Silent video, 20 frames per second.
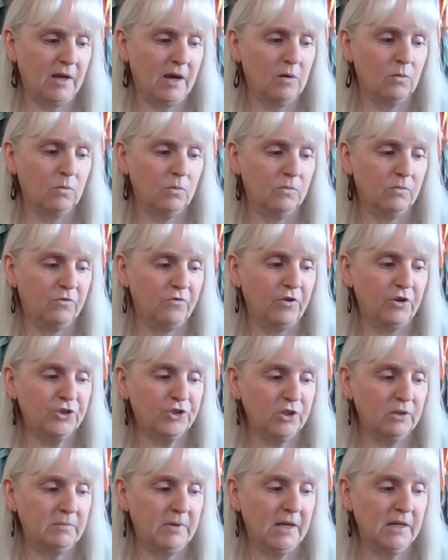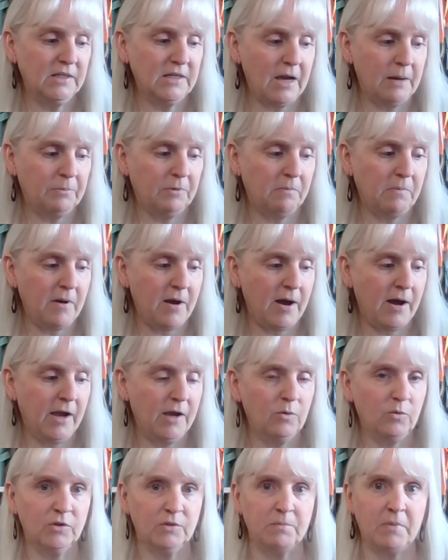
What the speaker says: that freshly baked apple pie was